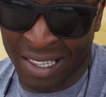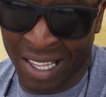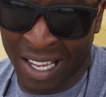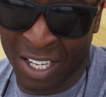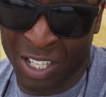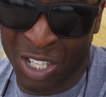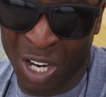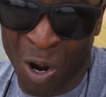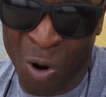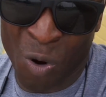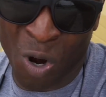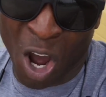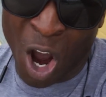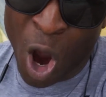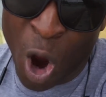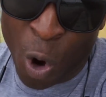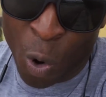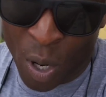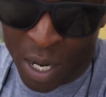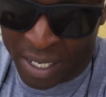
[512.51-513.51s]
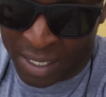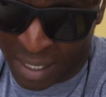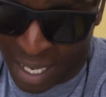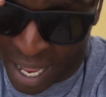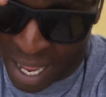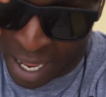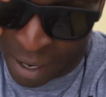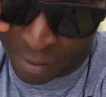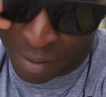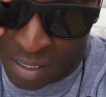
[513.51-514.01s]
they don't always
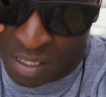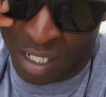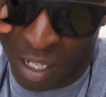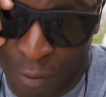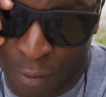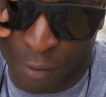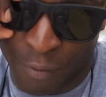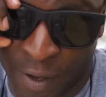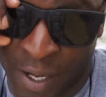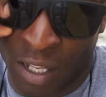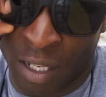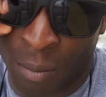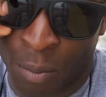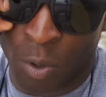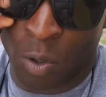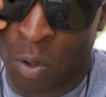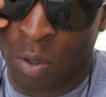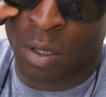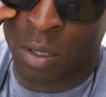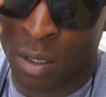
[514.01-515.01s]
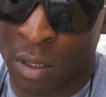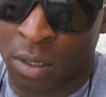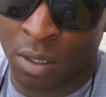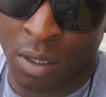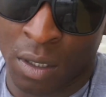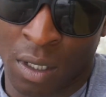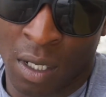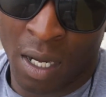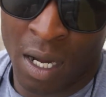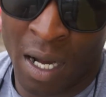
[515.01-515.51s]
have stuff available.
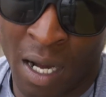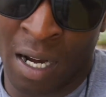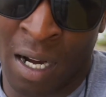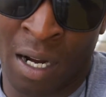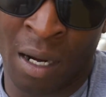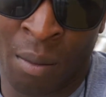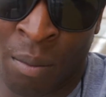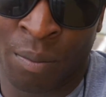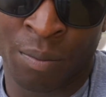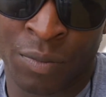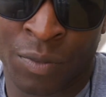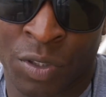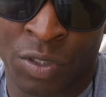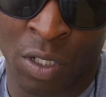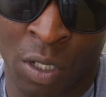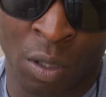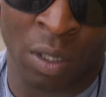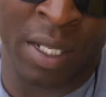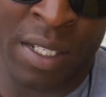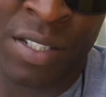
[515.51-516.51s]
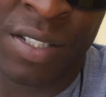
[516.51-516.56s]
So let's